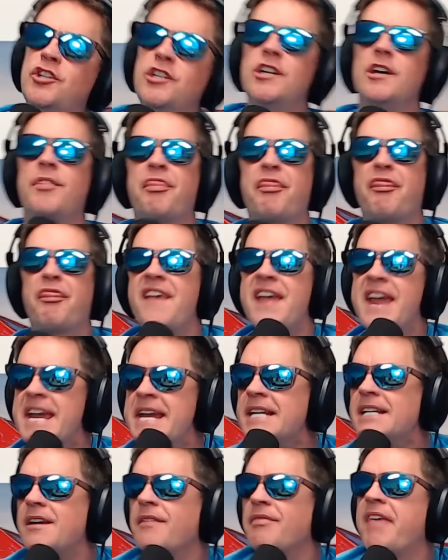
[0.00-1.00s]
Do you
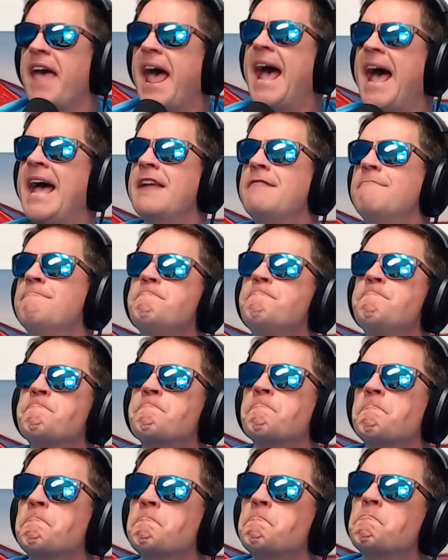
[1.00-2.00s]
think that
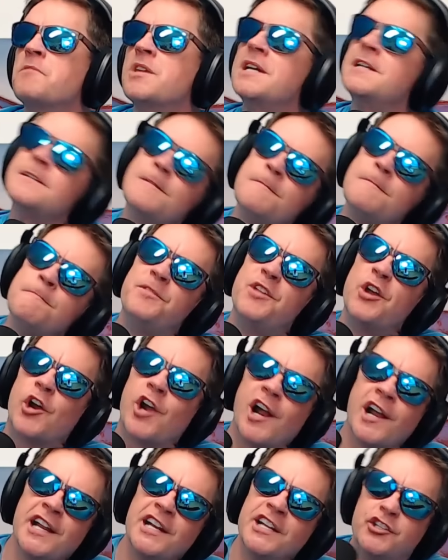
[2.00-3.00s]

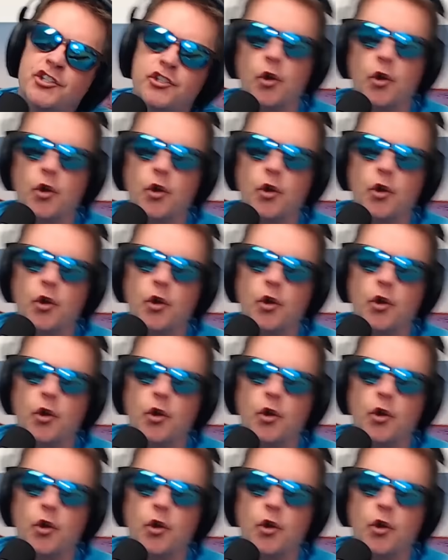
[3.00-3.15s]
they're going to